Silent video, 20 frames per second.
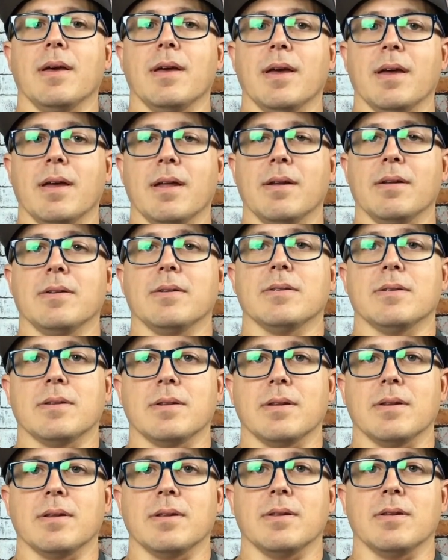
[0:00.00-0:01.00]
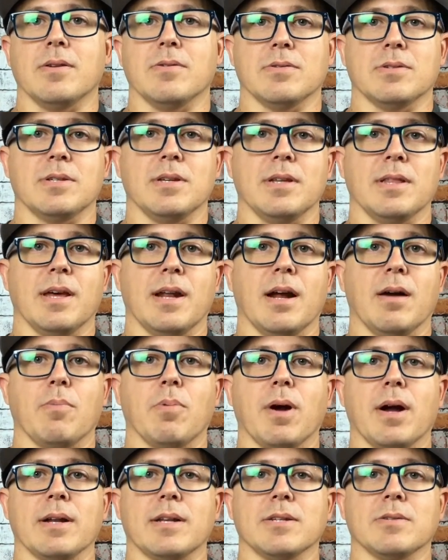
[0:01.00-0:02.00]
and you'll see that I
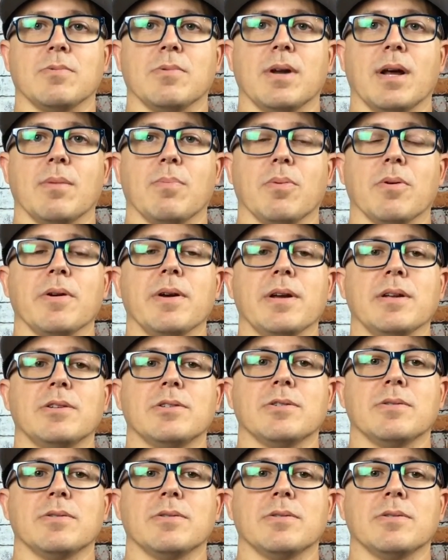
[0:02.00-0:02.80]
practice what I preach.